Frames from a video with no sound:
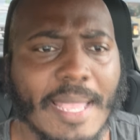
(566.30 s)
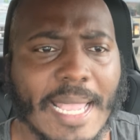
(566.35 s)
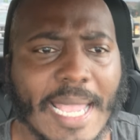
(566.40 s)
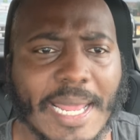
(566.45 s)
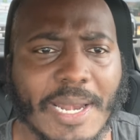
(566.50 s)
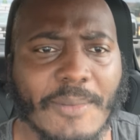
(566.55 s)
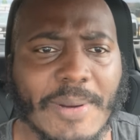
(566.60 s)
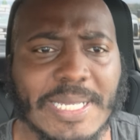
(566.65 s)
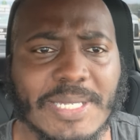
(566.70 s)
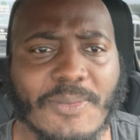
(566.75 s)

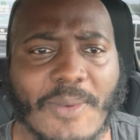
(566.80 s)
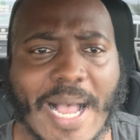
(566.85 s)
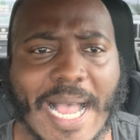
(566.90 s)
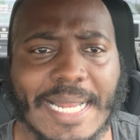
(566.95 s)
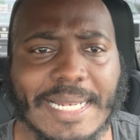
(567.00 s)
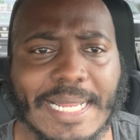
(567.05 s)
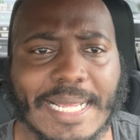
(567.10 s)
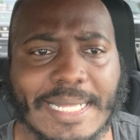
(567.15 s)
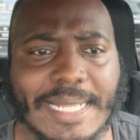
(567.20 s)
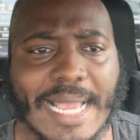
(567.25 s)
And the reason why
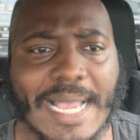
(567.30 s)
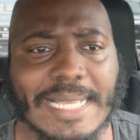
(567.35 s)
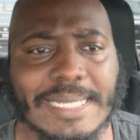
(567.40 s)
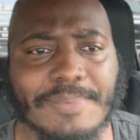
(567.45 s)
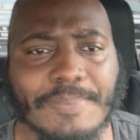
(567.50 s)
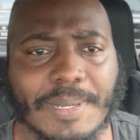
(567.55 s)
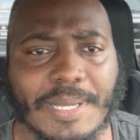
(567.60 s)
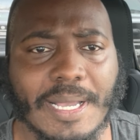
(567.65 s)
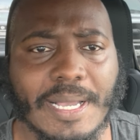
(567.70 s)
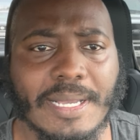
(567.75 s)
I did that
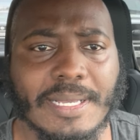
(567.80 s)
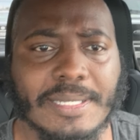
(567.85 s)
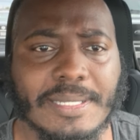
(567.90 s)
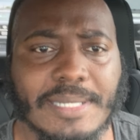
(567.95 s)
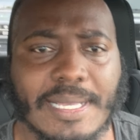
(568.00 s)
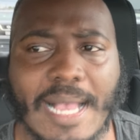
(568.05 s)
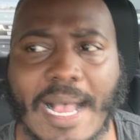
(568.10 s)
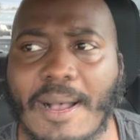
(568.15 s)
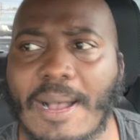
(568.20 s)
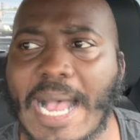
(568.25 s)
is
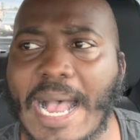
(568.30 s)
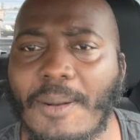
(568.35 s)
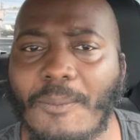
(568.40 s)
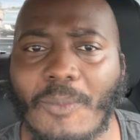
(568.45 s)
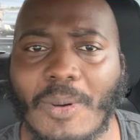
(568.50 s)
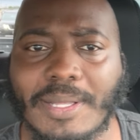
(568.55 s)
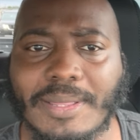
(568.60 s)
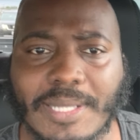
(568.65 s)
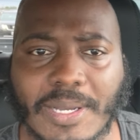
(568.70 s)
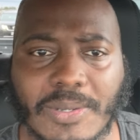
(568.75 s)
because I, I
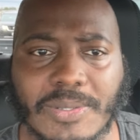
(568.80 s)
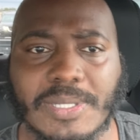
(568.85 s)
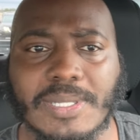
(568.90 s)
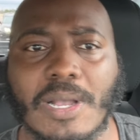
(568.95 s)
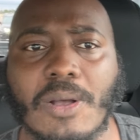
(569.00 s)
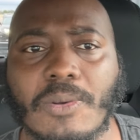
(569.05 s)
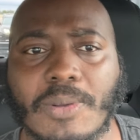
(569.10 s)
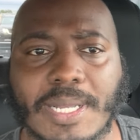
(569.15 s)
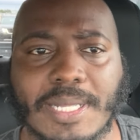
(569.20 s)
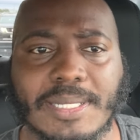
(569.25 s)
want those
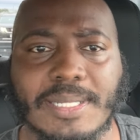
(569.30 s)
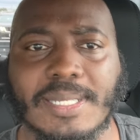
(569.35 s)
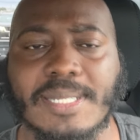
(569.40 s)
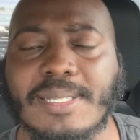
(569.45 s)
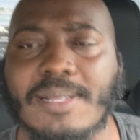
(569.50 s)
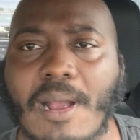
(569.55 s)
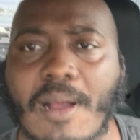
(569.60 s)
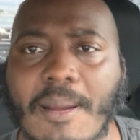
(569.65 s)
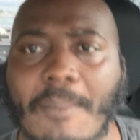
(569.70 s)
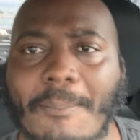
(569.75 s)
tokens to
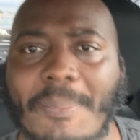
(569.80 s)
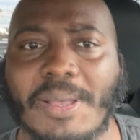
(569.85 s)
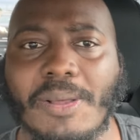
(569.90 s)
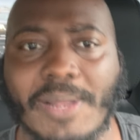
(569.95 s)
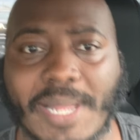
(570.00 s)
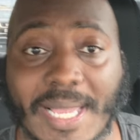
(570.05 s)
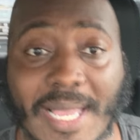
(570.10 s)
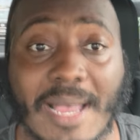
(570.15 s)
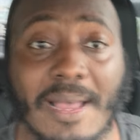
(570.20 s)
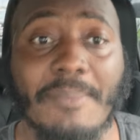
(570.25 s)
start
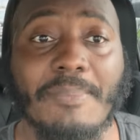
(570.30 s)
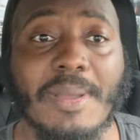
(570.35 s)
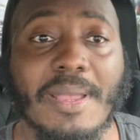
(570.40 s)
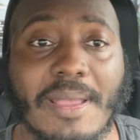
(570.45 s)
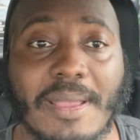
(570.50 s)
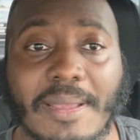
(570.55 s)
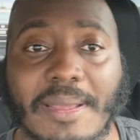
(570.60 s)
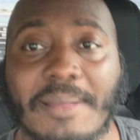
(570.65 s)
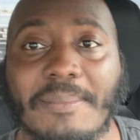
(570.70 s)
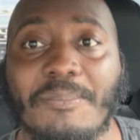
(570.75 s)
building up
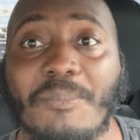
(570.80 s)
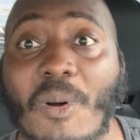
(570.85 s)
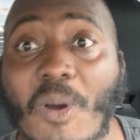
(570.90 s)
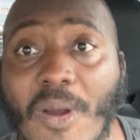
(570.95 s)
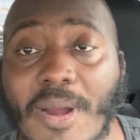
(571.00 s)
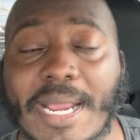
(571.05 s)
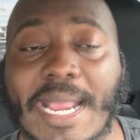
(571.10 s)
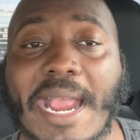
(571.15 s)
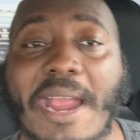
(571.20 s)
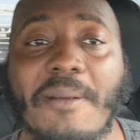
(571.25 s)

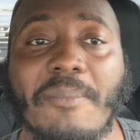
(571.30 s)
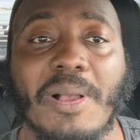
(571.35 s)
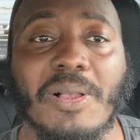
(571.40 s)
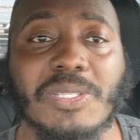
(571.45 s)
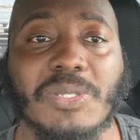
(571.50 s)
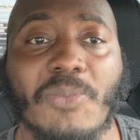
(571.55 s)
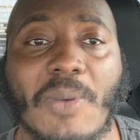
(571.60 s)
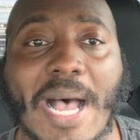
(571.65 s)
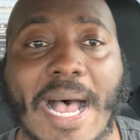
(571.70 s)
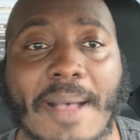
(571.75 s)
more
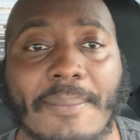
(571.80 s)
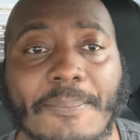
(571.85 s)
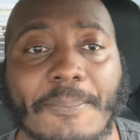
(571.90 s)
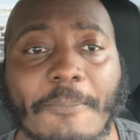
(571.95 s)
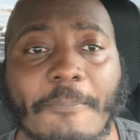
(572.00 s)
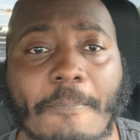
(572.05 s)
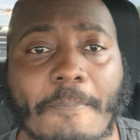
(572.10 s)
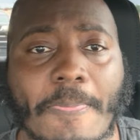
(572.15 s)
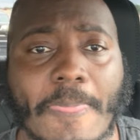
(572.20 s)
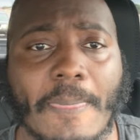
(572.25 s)
caramel swap.
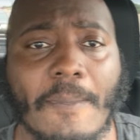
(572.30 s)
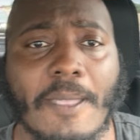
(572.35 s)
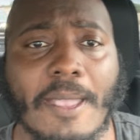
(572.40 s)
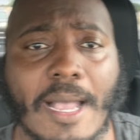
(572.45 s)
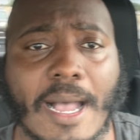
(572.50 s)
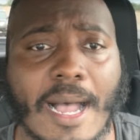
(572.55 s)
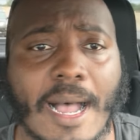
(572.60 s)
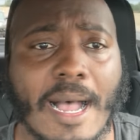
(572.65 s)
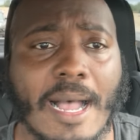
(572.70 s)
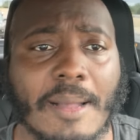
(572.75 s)

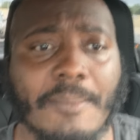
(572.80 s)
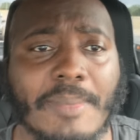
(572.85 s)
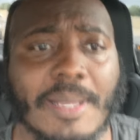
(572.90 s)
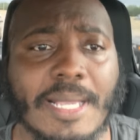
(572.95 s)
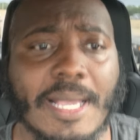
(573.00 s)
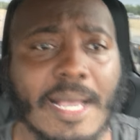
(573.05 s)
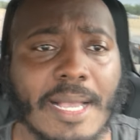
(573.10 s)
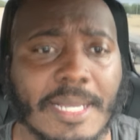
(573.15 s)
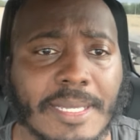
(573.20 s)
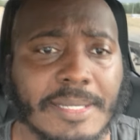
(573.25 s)
Um,
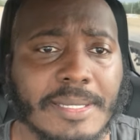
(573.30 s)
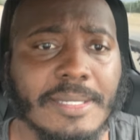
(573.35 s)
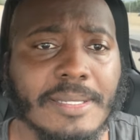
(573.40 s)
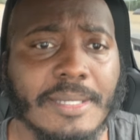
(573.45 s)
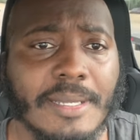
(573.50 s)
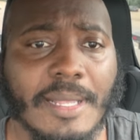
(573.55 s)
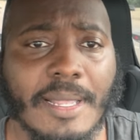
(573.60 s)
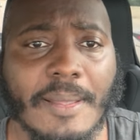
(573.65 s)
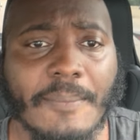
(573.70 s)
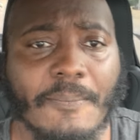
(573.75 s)
because
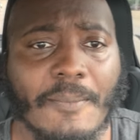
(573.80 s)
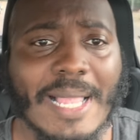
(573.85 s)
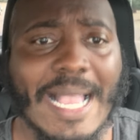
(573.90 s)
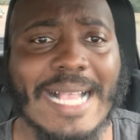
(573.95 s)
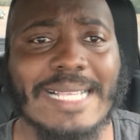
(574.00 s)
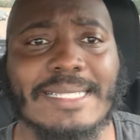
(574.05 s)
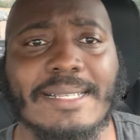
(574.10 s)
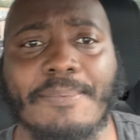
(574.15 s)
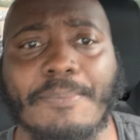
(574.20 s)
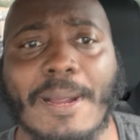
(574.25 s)

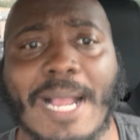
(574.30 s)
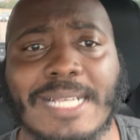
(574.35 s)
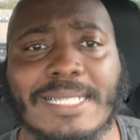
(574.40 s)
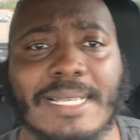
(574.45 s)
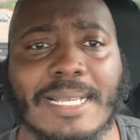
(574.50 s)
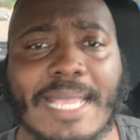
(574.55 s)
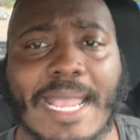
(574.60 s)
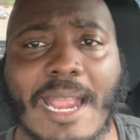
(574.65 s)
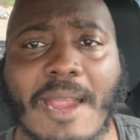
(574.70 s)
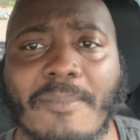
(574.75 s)
as the
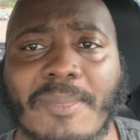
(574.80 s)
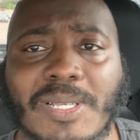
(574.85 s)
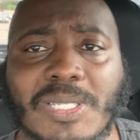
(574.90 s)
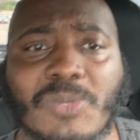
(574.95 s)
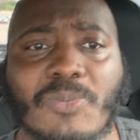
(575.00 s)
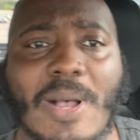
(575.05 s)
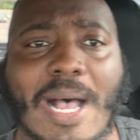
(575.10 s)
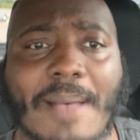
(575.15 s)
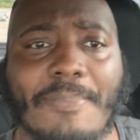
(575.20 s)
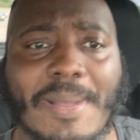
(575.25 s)
price of caramel
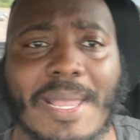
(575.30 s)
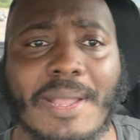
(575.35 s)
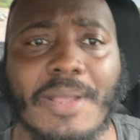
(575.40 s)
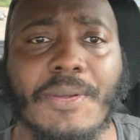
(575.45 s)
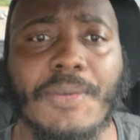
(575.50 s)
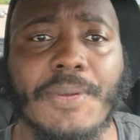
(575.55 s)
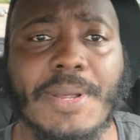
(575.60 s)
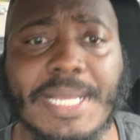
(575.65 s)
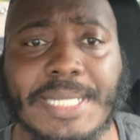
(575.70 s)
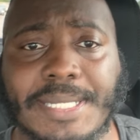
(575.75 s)
swap
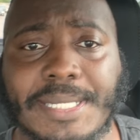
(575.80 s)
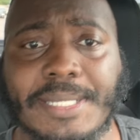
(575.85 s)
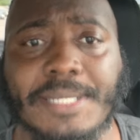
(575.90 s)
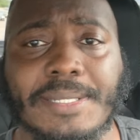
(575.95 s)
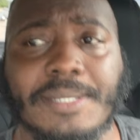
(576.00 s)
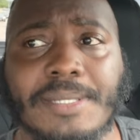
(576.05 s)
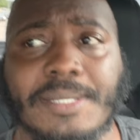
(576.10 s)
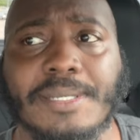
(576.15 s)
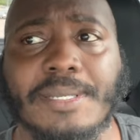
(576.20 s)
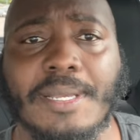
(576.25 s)

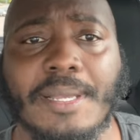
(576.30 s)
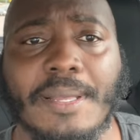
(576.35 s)
increases,